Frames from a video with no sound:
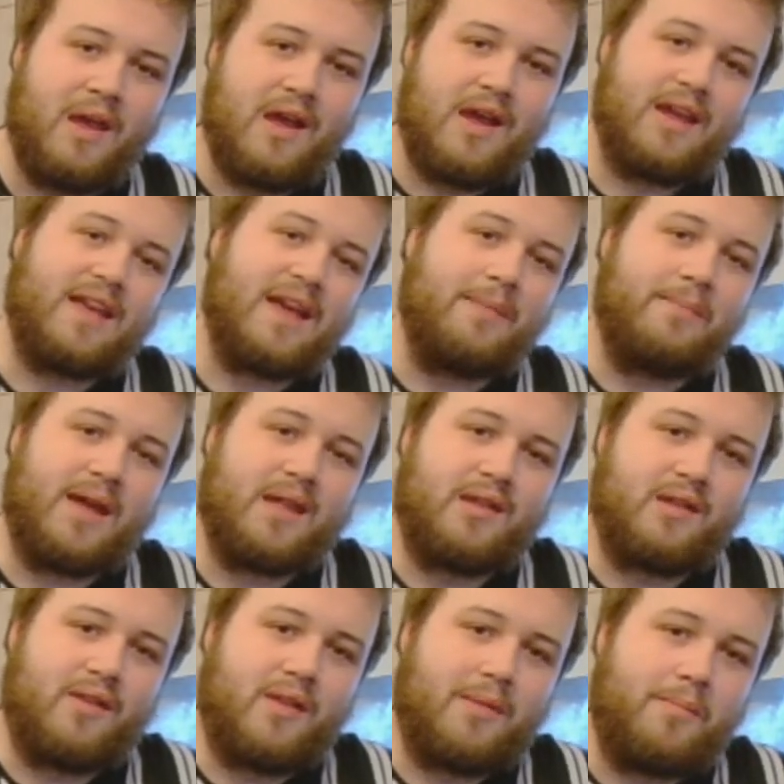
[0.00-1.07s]
again
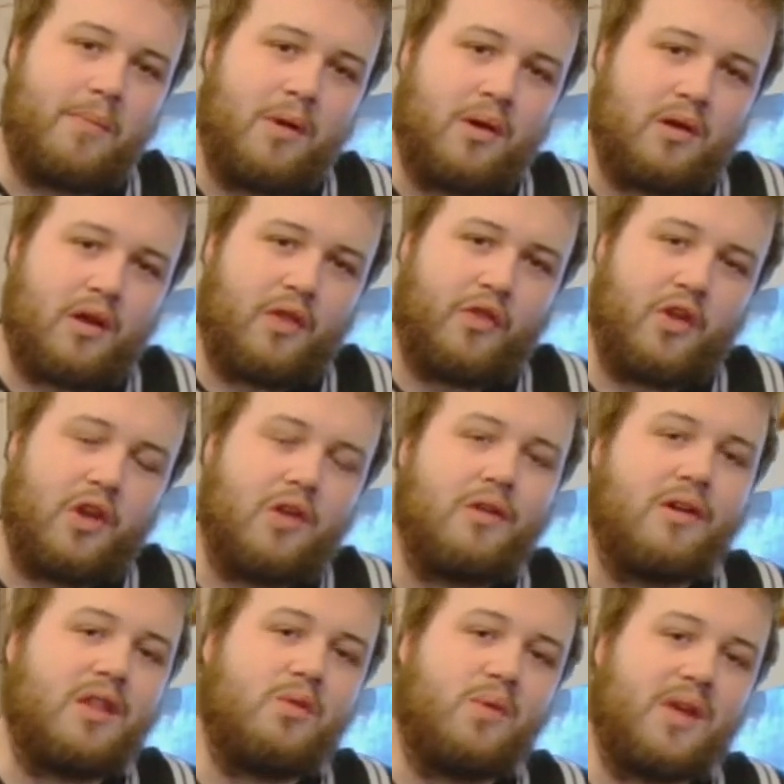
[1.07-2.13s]
based on the book The
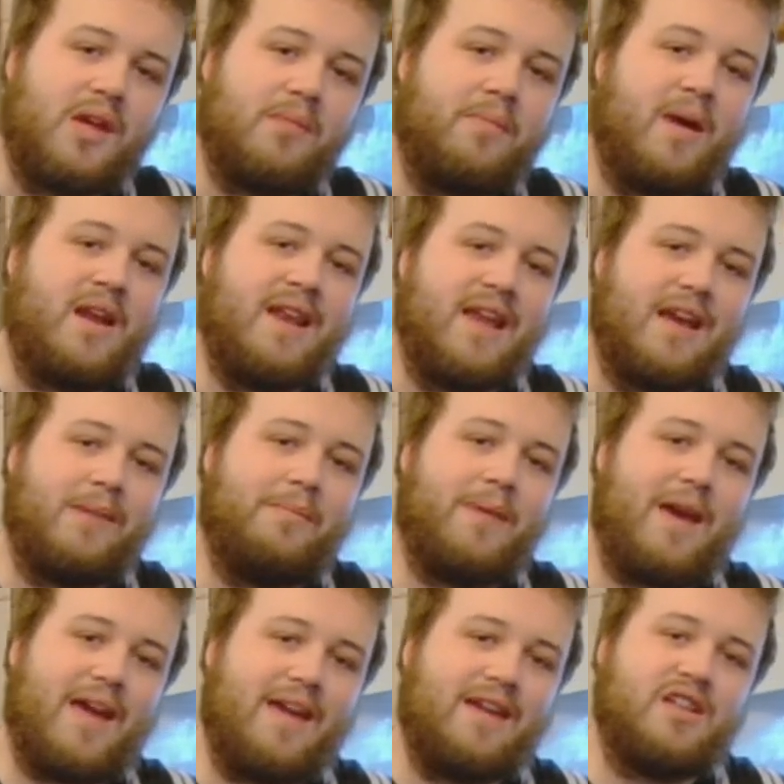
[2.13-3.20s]
Longest Week by Nick
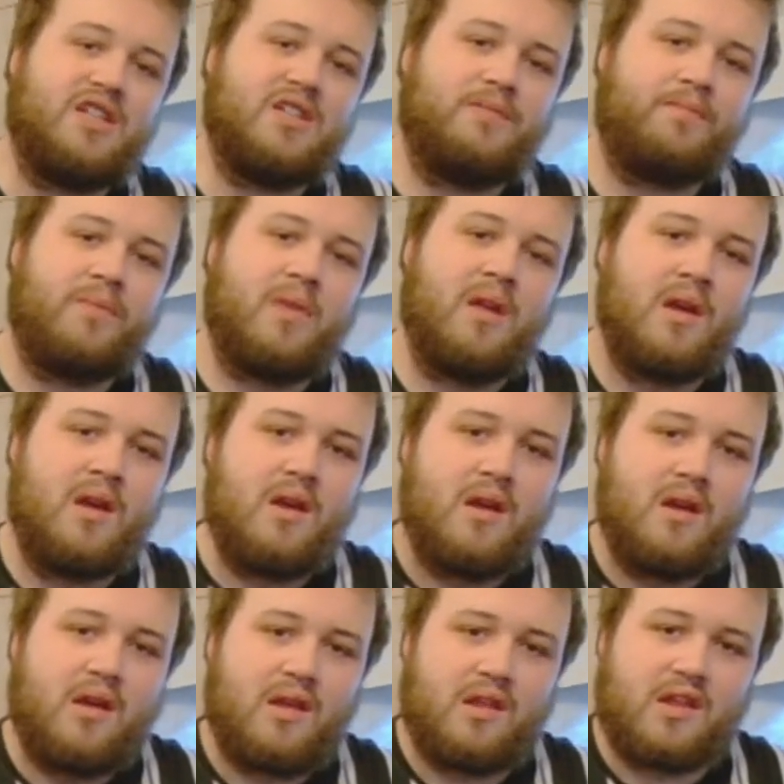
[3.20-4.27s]
Page.
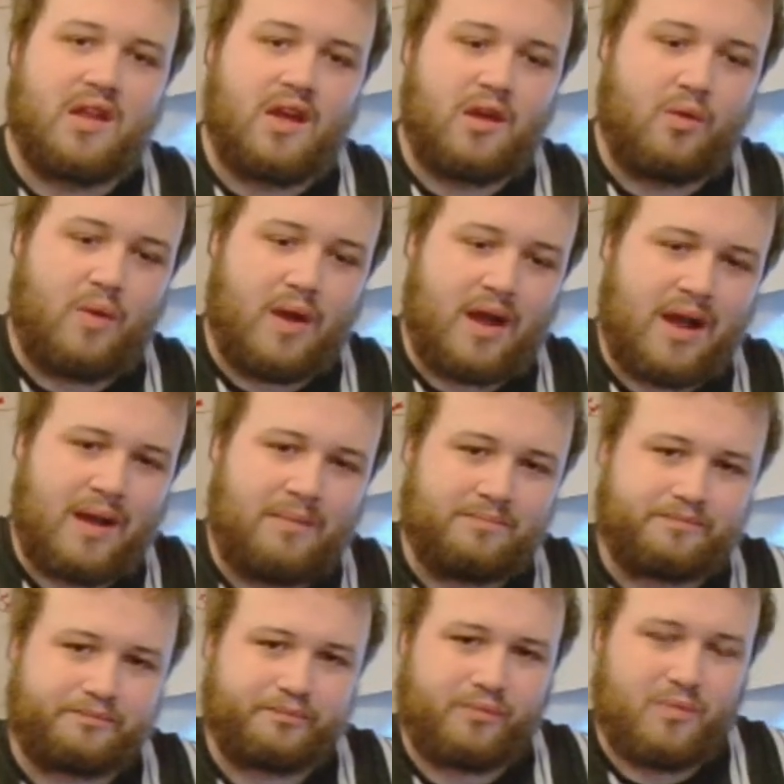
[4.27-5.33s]
So
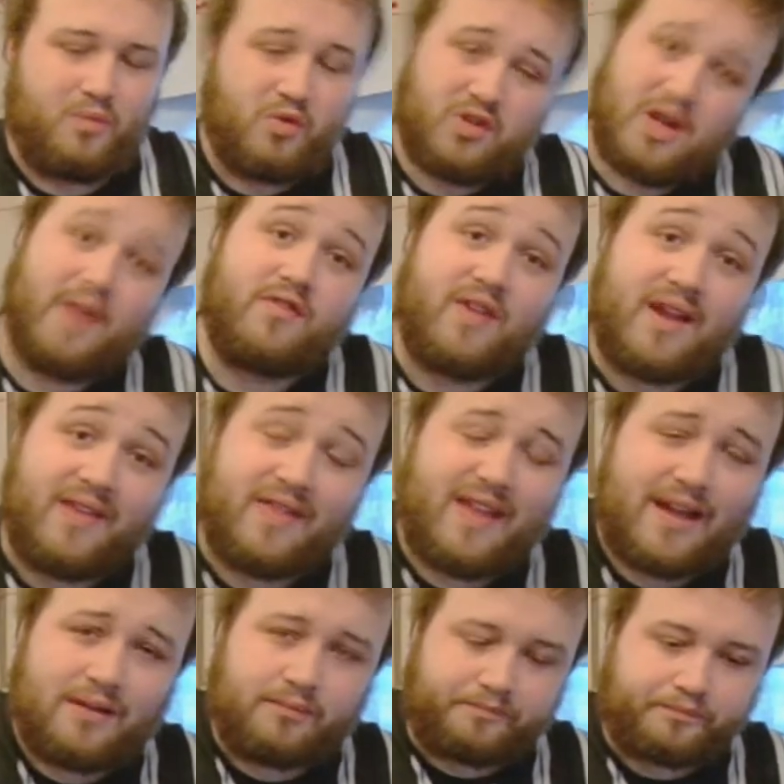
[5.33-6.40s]
we'll dive straight in
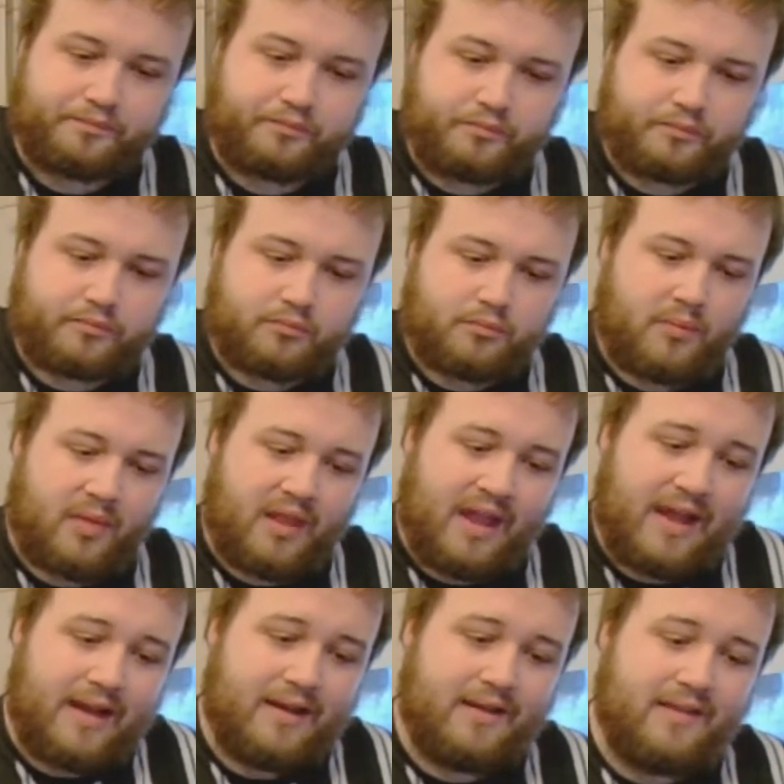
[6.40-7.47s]
there.
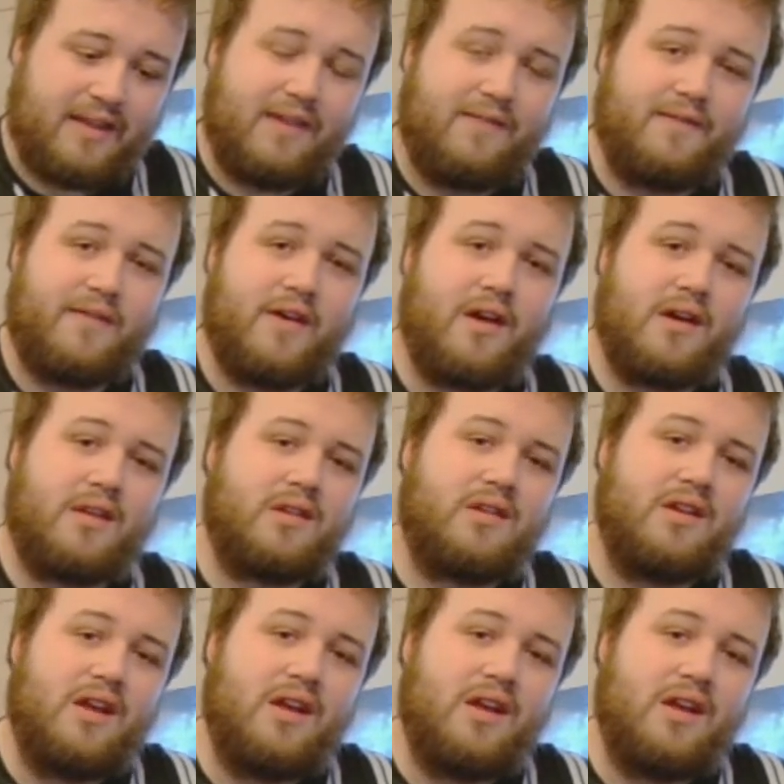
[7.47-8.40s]
And the first